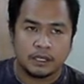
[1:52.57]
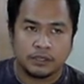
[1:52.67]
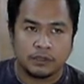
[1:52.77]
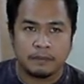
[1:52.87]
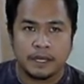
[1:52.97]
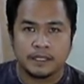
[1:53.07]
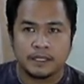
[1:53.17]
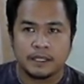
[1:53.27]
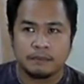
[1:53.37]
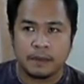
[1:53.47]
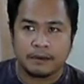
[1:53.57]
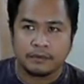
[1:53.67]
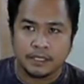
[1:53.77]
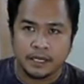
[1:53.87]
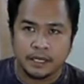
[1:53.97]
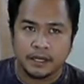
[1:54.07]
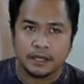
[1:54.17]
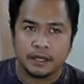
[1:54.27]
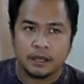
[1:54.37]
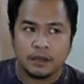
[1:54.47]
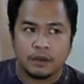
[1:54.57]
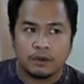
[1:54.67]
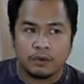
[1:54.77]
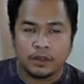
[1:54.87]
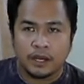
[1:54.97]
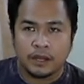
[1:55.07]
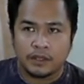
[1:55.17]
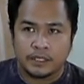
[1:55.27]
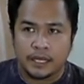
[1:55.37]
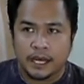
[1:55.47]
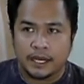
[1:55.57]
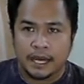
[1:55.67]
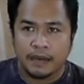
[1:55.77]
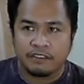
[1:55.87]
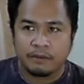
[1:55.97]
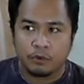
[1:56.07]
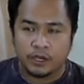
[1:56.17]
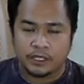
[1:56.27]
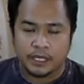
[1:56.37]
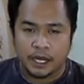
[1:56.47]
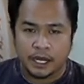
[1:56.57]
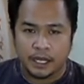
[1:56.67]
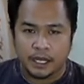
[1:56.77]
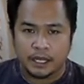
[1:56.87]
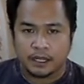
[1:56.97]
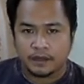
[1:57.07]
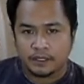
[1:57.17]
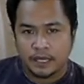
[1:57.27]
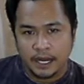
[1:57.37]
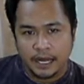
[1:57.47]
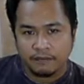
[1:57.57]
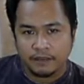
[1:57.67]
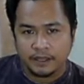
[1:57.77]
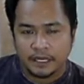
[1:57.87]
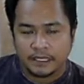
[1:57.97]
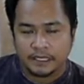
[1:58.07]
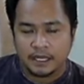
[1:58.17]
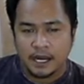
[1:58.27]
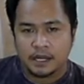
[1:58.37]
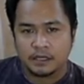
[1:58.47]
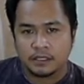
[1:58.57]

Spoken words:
So imagine the mountain with the other side having more sun and the other side having less sun.